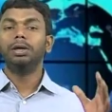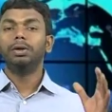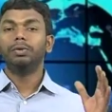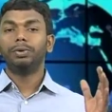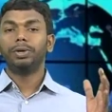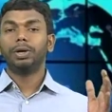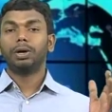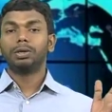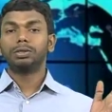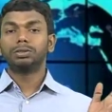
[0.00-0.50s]

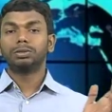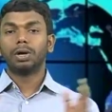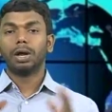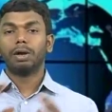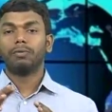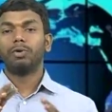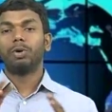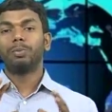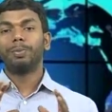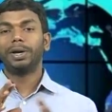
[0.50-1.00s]
we also
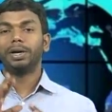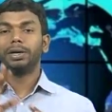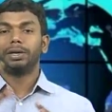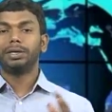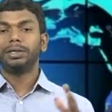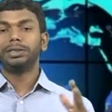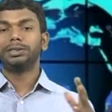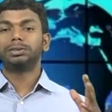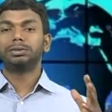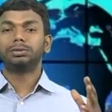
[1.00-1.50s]
have opened
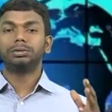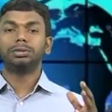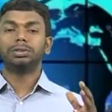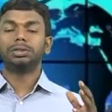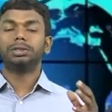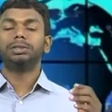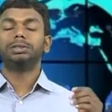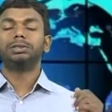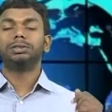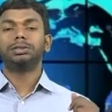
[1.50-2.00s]

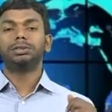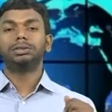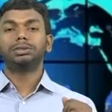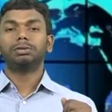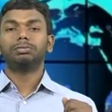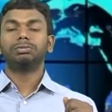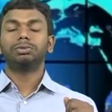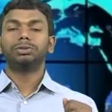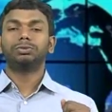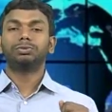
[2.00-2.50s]
each
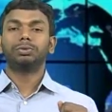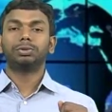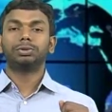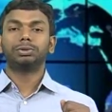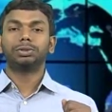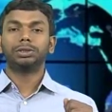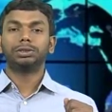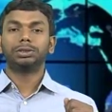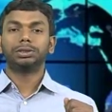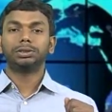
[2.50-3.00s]
of these 4
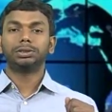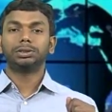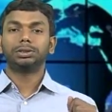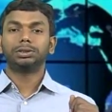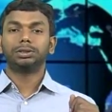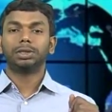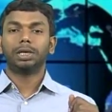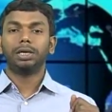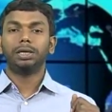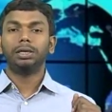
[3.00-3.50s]
search
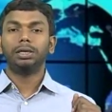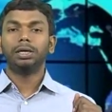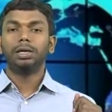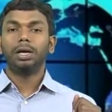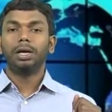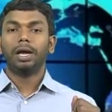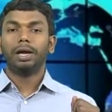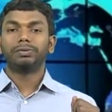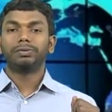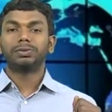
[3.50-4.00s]
engines and
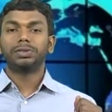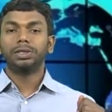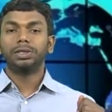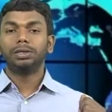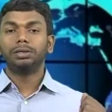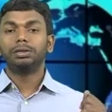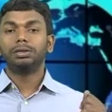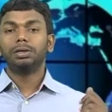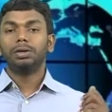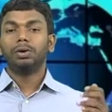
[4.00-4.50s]
have
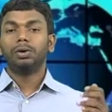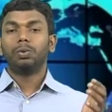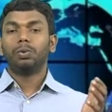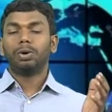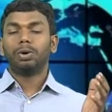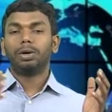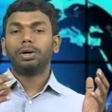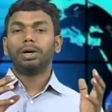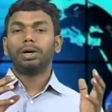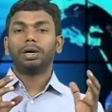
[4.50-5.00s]
seen
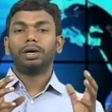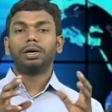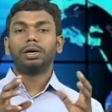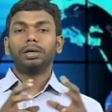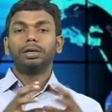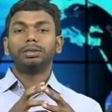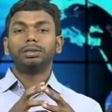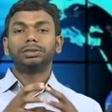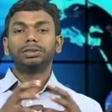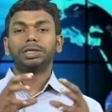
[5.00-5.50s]

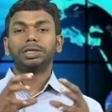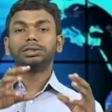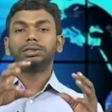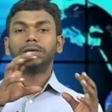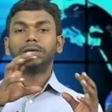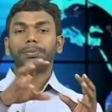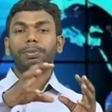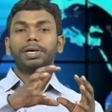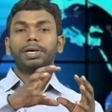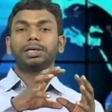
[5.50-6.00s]
and searched
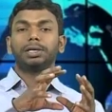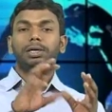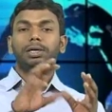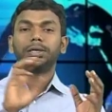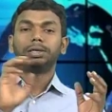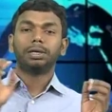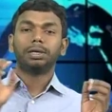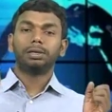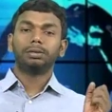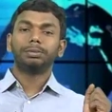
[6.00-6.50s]
a particular
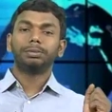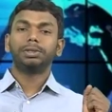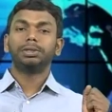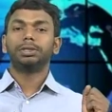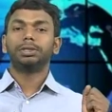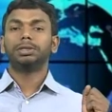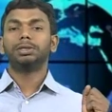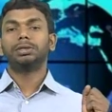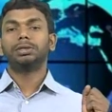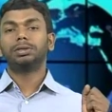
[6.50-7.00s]
term in
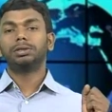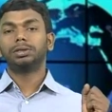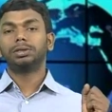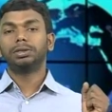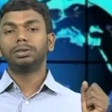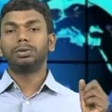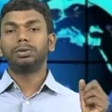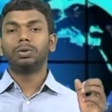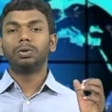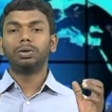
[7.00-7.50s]

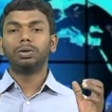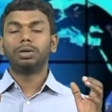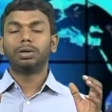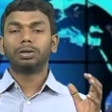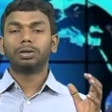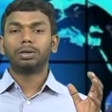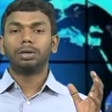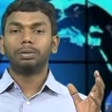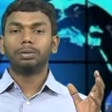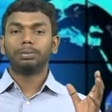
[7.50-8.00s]

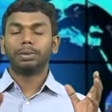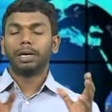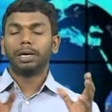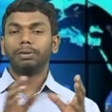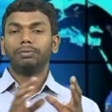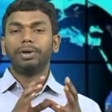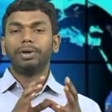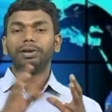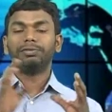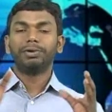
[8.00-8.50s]
google.com and
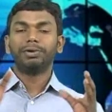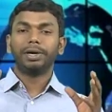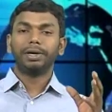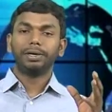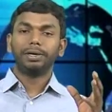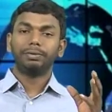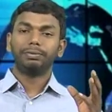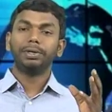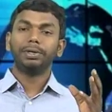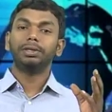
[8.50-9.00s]
verified
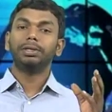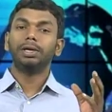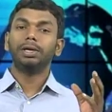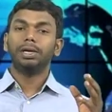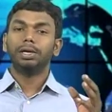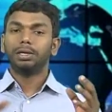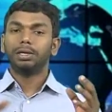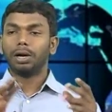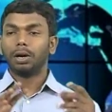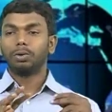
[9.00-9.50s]
it with
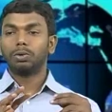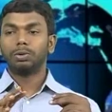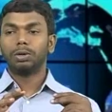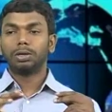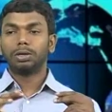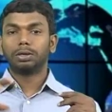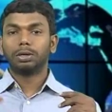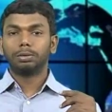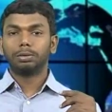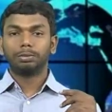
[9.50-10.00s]

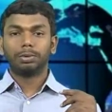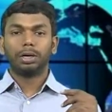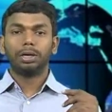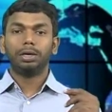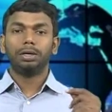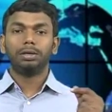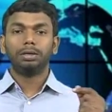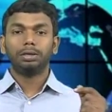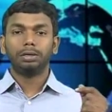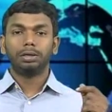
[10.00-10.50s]
yahoo.com and